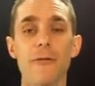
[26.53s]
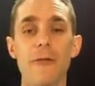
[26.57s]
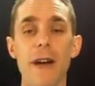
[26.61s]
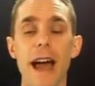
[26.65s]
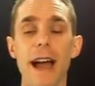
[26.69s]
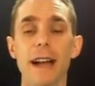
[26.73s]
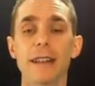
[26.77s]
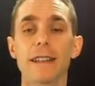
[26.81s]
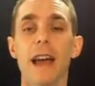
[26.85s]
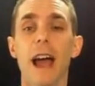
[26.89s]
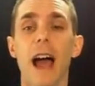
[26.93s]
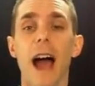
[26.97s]

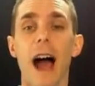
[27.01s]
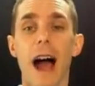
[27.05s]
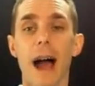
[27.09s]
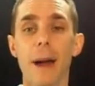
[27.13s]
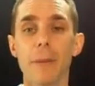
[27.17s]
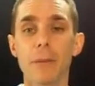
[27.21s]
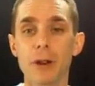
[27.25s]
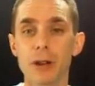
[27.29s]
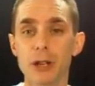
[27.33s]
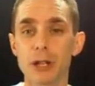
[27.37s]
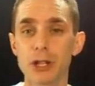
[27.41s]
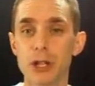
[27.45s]
And in fact,
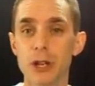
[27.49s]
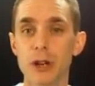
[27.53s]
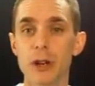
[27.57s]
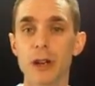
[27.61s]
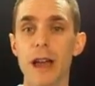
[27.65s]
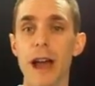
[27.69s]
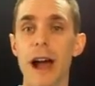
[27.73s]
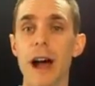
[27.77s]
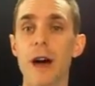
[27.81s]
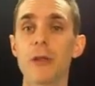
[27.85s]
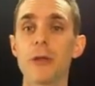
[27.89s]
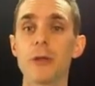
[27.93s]
I'm
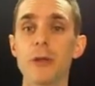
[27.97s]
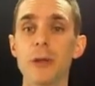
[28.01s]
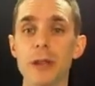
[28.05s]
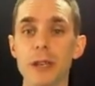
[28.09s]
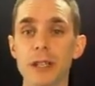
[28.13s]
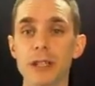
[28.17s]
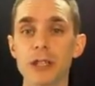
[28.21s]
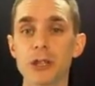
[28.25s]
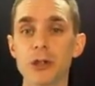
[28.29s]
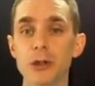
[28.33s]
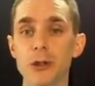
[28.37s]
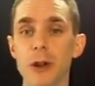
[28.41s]
going to show you
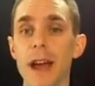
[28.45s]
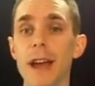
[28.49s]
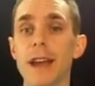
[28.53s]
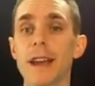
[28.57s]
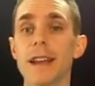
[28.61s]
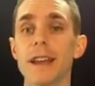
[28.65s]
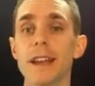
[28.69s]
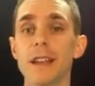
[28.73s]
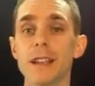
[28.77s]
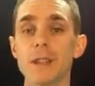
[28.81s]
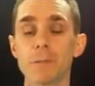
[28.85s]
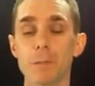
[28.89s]
how this
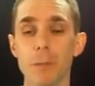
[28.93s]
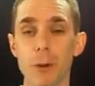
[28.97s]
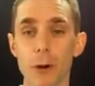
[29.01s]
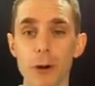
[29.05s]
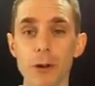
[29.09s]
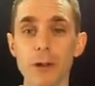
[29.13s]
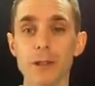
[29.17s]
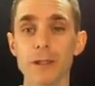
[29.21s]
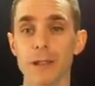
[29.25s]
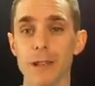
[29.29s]
trend is